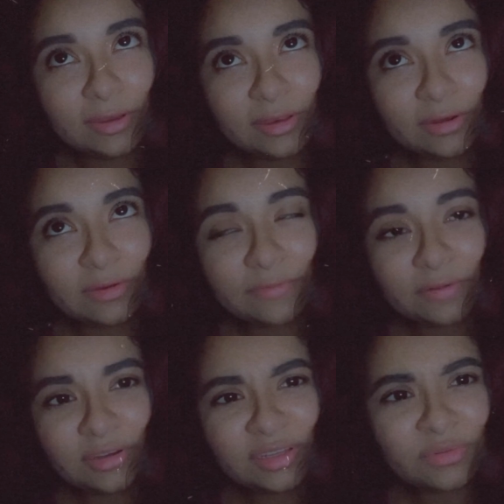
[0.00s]
And, you know, at
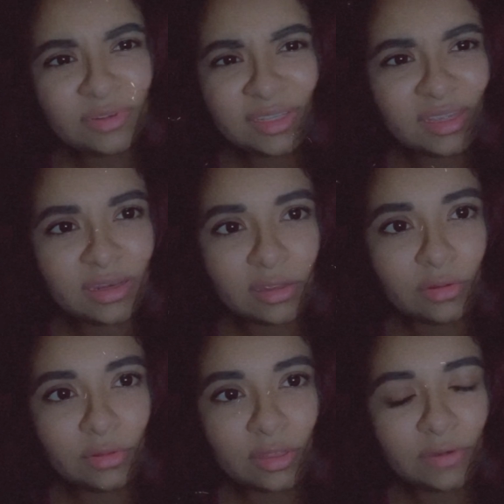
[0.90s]
first I wasn't getting a
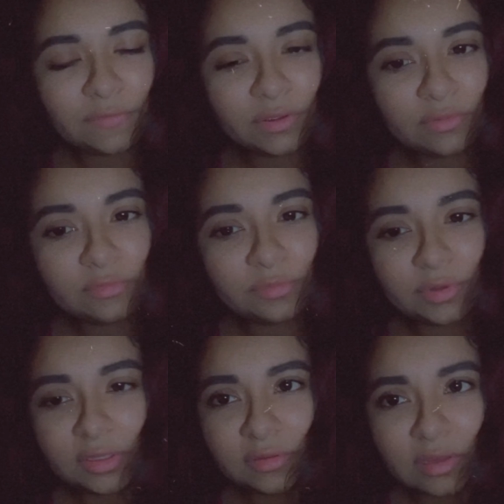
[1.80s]
whole lot of views,
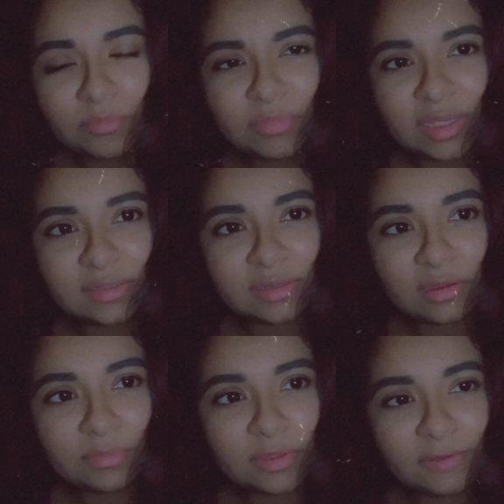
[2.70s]
but it, it picks
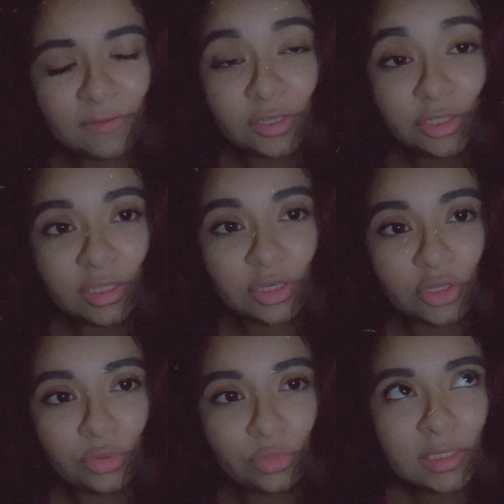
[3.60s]
up. They eventually
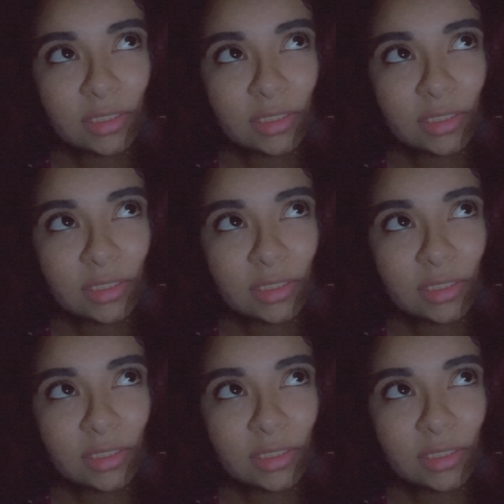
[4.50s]
do.